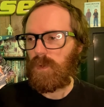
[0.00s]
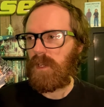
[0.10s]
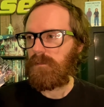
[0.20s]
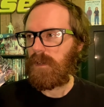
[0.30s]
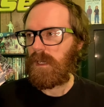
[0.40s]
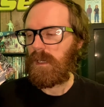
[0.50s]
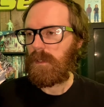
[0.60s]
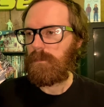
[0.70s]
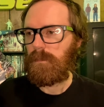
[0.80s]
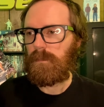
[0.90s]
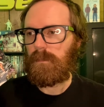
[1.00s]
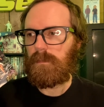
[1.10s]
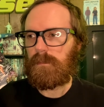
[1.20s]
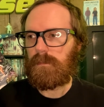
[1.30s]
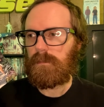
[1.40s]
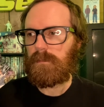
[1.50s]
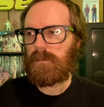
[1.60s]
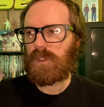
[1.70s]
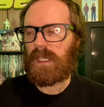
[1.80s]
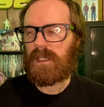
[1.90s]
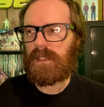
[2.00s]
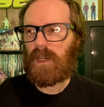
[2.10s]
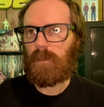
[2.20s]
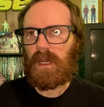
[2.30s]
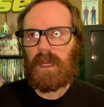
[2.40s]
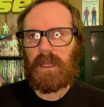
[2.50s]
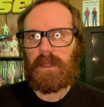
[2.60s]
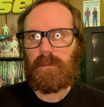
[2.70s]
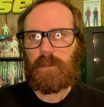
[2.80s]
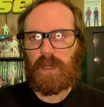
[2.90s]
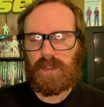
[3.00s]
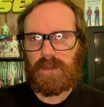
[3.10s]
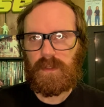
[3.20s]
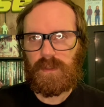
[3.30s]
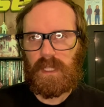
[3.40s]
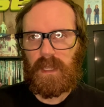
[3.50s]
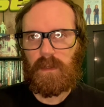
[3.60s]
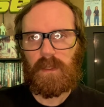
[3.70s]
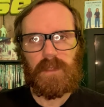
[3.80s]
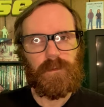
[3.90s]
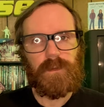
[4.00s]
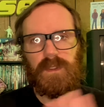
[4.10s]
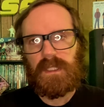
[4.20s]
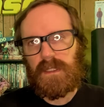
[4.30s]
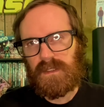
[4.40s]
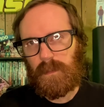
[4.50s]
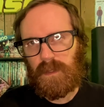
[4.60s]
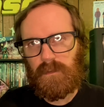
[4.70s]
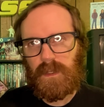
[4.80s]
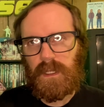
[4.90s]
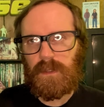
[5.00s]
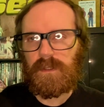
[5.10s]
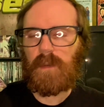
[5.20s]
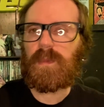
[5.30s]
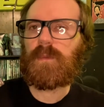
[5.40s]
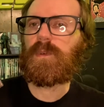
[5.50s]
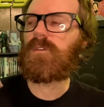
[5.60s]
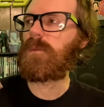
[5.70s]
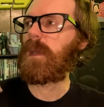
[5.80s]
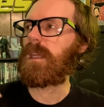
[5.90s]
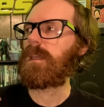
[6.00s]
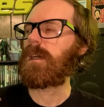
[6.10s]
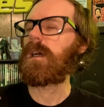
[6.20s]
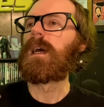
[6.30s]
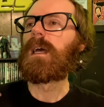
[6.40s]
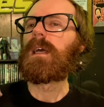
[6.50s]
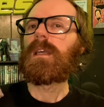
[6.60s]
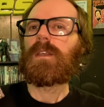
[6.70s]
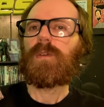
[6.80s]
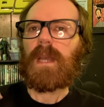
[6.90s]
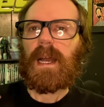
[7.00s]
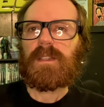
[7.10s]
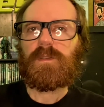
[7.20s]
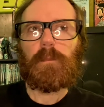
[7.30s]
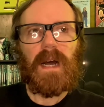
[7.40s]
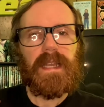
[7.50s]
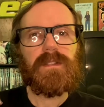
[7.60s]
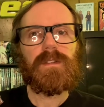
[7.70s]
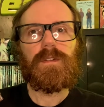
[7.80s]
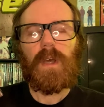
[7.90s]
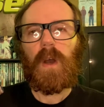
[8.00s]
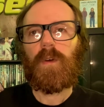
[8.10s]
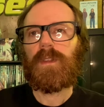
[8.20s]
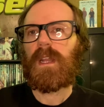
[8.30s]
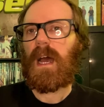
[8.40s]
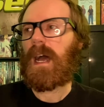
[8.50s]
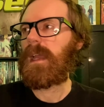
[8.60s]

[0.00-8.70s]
have uh, checked out my personal channel, if you've seen some of the videos on B-Movie Mania, you guys might know that I